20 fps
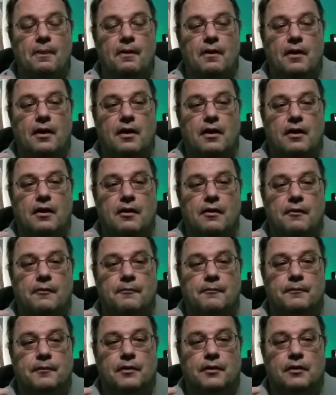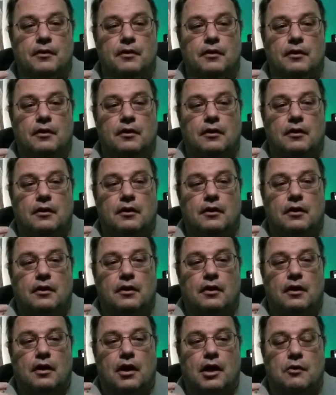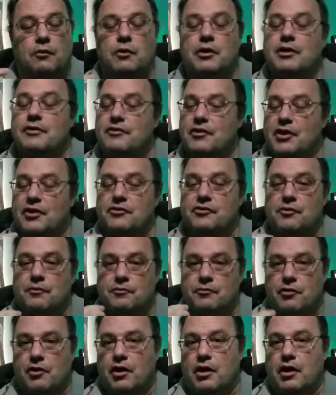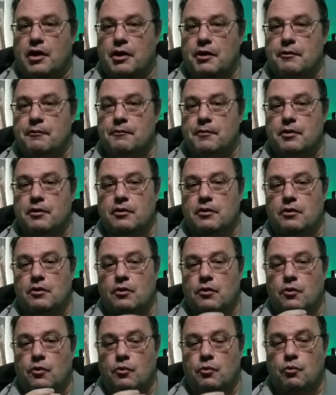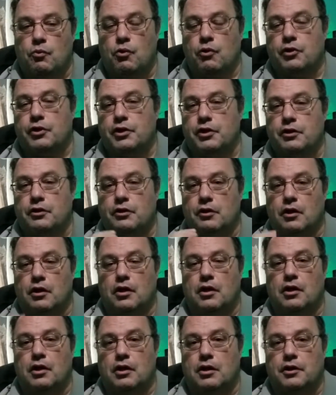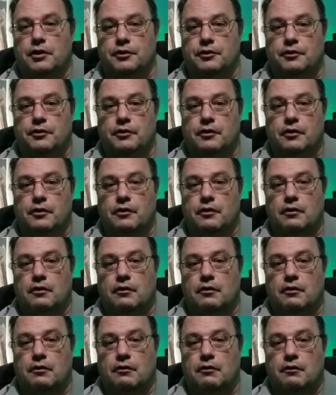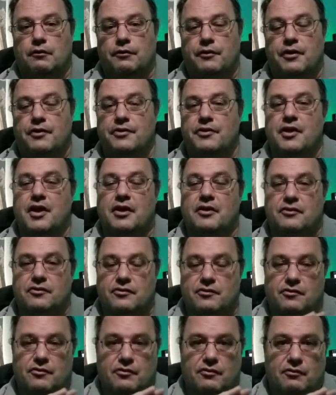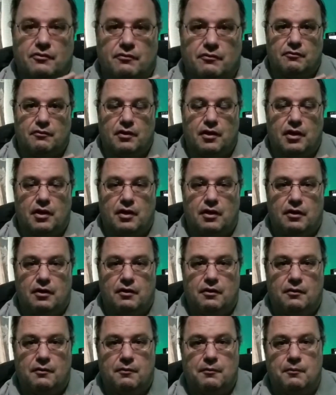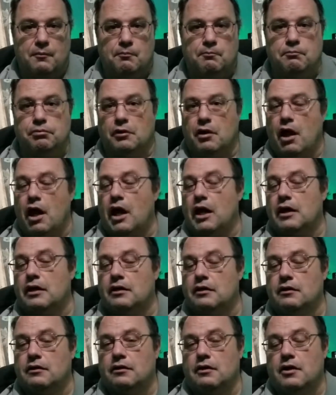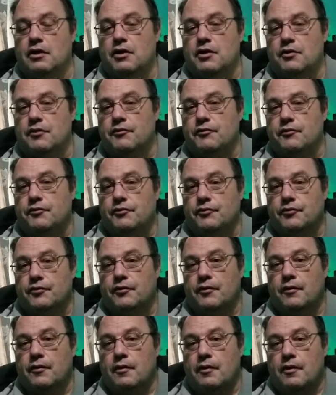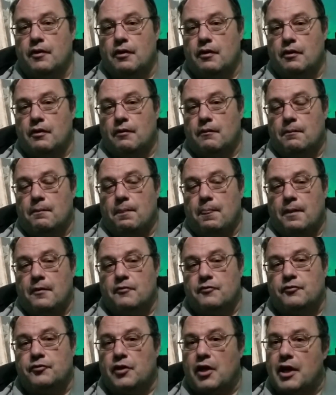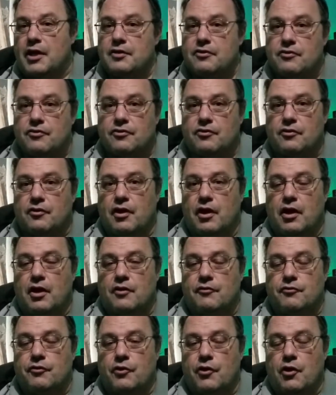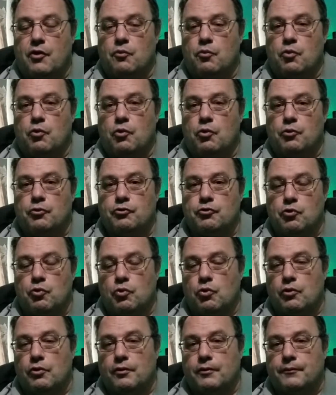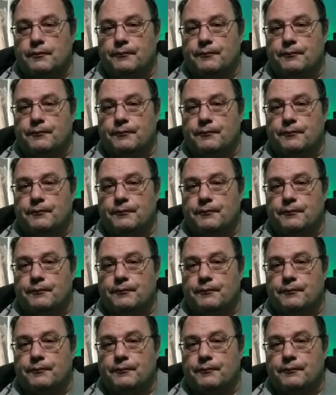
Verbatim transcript: um, I want to take some time working on the next uh, block of flights uh, for that world tour.